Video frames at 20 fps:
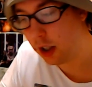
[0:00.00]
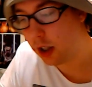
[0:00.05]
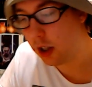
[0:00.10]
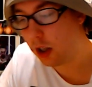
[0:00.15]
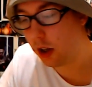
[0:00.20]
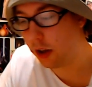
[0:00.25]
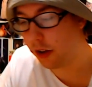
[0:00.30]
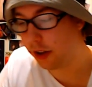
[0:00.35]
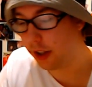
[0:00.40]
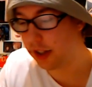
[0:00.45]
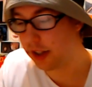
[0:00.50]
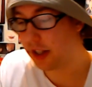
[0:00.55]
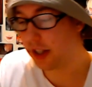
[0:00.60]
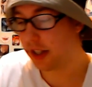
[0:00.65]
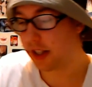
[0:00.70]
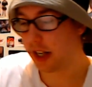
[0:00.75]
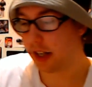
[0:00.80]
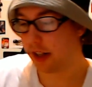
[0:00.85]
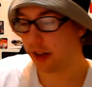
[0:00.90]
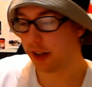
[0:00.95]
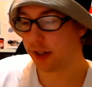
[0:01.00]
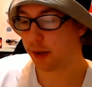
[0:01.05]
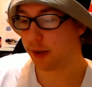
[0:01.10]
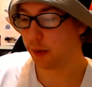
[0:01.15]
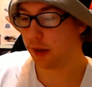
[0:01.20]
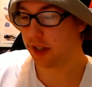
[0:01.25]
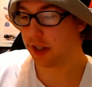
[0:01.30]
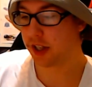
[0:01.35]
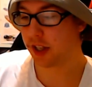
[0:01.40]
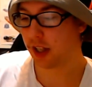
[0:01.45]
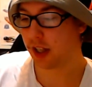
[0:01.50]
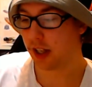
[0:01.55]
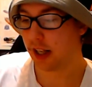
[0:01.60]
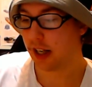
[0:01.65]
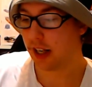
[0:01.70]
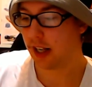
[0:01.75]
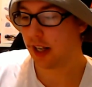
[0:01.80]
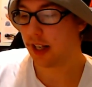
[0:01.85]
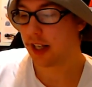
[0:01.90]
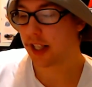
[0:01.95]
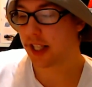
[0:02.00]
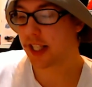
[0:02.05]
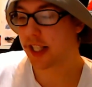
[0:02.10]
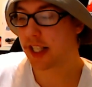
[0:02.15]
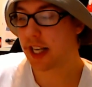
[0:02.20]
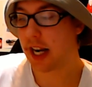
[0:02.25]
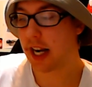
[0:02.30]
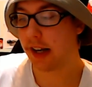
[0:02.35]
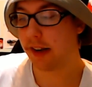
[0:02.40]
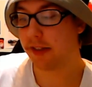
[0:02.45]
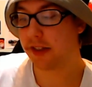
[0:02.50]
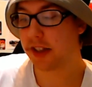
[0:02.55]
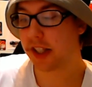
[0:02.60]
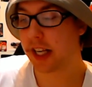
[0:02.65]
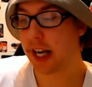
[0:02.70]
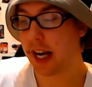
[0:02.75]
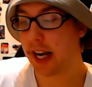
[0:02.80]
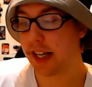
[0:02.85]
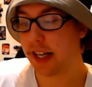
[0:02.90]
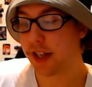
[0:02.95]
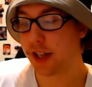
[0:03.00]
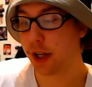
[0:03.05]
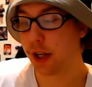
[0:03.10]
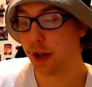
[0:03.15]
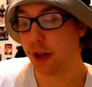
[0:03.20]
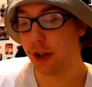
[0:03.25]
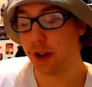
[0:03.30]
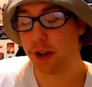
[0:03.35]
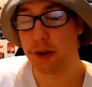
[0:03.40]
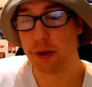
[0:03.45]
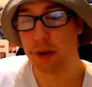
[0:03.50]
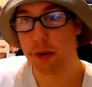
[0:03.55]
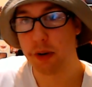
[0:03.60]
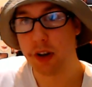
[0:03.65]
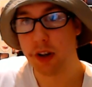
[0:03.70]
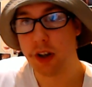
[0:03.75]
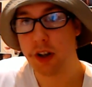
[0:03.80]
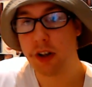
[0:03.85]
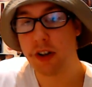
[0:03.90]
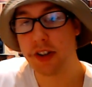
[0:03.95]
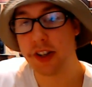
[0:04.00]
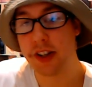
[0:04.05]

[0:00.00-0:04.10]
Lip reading: on the Nintendo Switch, State of Decay 2 on the